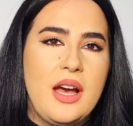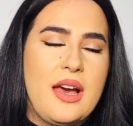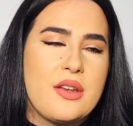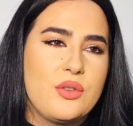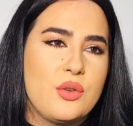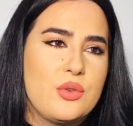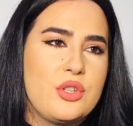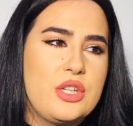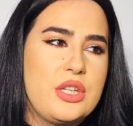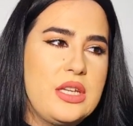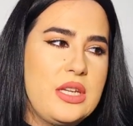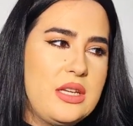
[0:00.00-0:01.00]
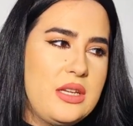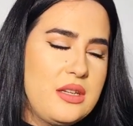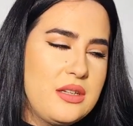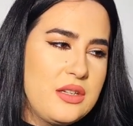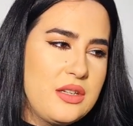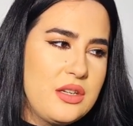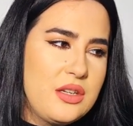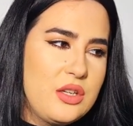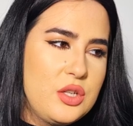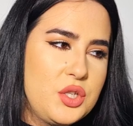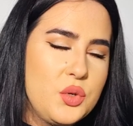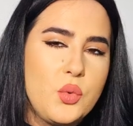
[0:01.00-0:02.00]
I don't know, she
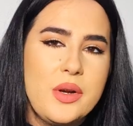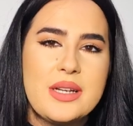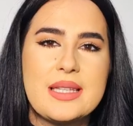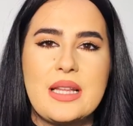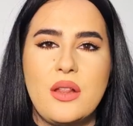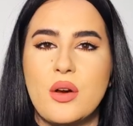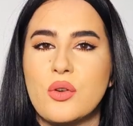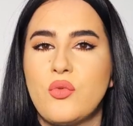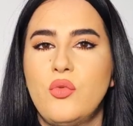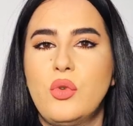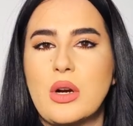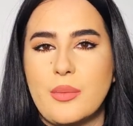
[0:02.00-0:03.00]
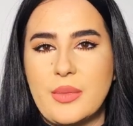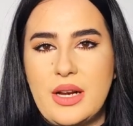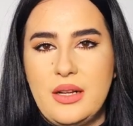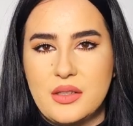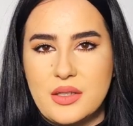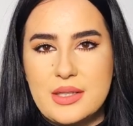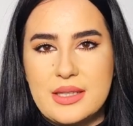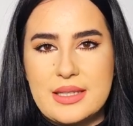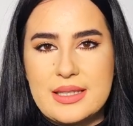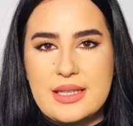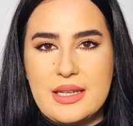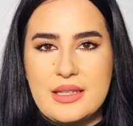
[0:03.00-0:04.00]
she wears a lot of warm colors in
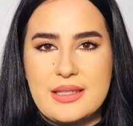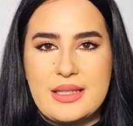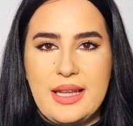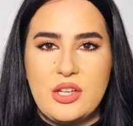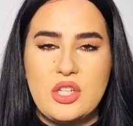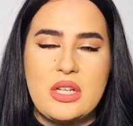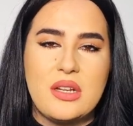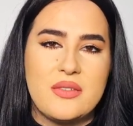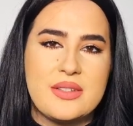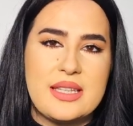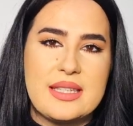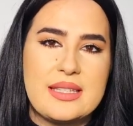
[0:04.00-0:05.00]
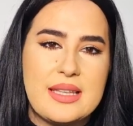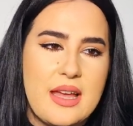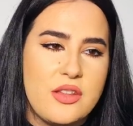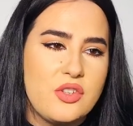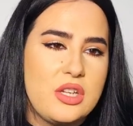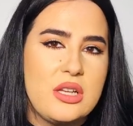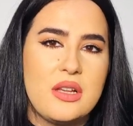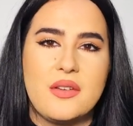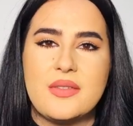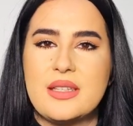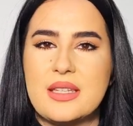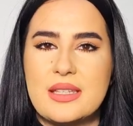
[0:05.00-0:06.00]
a sense like she loves the sun she
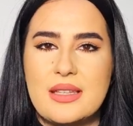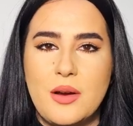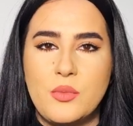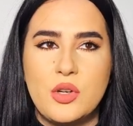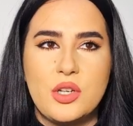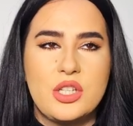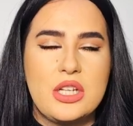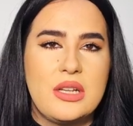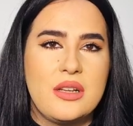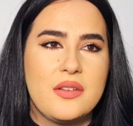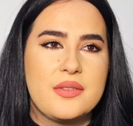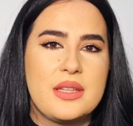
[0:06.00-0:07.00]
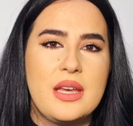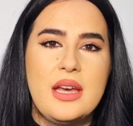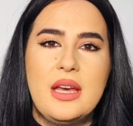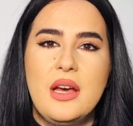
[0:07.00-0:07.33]
loves the summer she loves